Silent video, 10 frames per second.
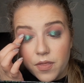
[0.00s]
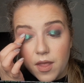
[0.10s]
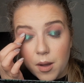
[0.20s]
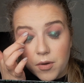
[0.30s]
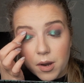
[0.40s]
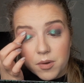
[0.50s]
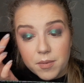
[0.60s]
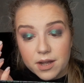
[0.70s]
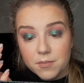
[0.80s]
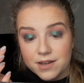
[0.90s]
that primer
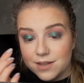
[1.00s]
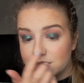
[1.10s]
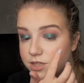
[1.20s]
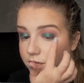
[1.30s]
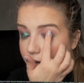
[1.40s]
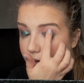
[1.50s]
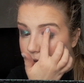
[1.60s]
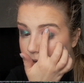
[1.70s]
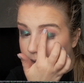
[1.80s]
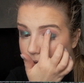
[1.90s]
back in my collection.
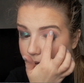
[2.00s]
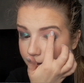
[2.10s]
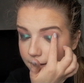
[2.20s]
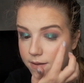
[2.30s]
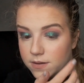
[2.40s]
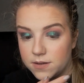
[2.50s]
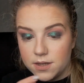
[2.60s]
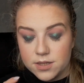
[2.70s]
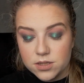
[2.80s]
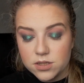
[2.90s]

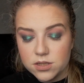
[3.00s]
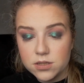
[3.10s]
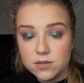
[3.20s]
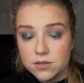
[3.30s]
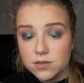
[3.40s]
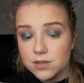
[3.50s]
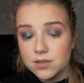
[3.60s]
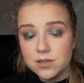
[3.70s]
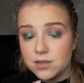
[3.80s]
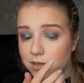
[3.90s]
It's
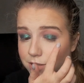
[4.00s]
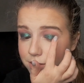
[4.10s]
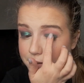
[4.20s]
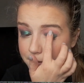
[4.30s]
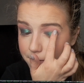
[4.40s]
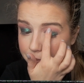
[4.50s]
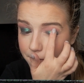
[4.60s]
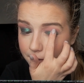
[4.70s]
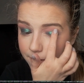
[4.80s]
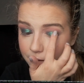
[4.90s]
such a good
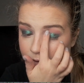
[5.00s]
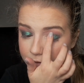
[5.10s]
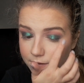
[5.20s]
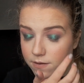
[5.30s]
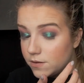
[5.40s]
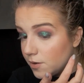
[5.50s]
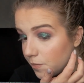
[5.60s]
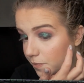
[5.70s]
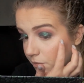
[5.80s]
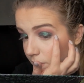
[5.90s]
product.
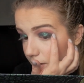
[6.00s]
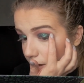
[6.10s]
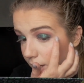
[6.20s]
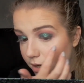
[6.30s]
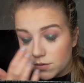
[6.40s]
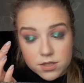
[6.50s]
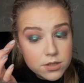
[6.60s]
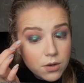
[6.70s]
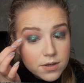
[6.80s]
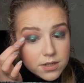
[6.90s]
And it was
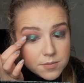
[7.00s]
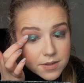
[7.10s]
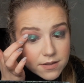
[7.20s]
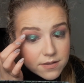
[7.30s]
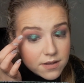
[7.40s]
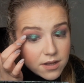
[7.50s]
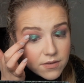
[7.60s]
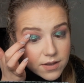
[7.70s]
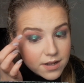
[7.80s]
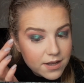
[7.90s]
so
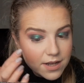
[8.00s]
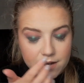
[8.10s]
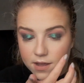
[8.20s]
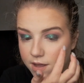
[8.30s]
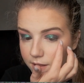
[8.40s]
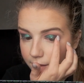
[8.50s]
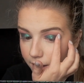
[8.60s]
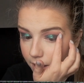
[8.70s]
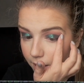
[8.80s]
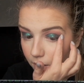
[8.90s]
inexpensive, and I kind of,
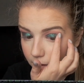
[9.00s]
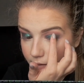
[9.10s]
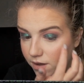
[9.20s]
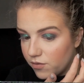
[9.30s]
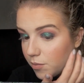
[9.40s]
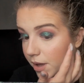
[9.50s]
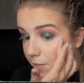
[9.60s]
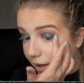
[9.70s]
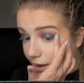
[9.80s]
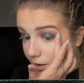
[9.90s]
like, I hardly ever buy
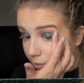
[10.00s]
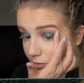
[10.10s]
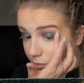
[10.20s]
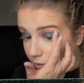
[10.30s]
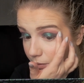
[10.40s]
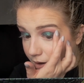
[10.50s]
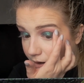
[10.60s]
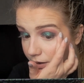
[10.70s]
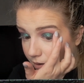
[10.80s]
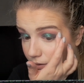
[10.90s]
backups, but when
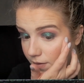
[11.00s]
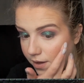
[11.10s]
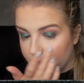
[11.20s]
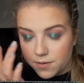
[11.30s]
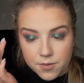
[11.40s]
I do, like,